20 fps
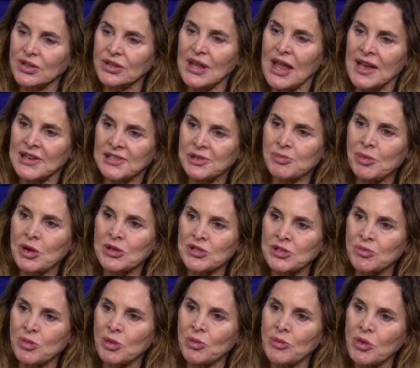last
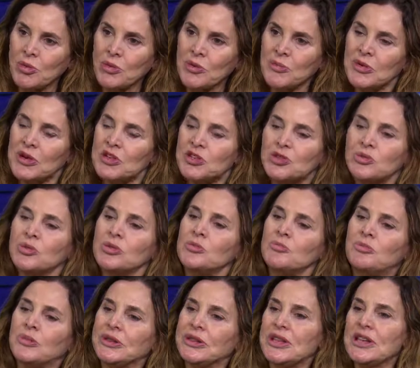possible moment because you
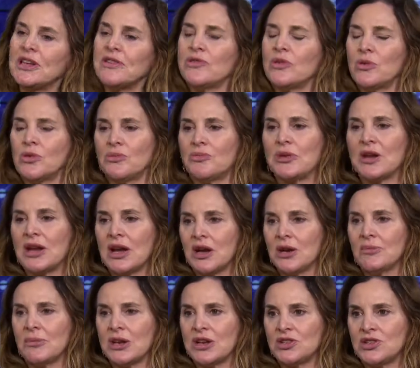wouldn't believe it would be
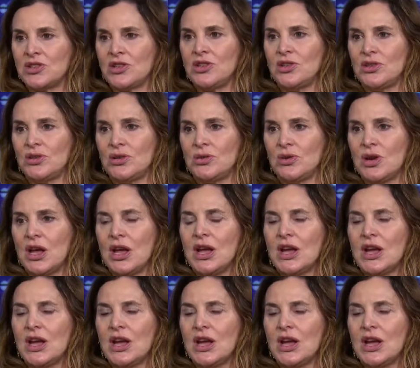coming to you.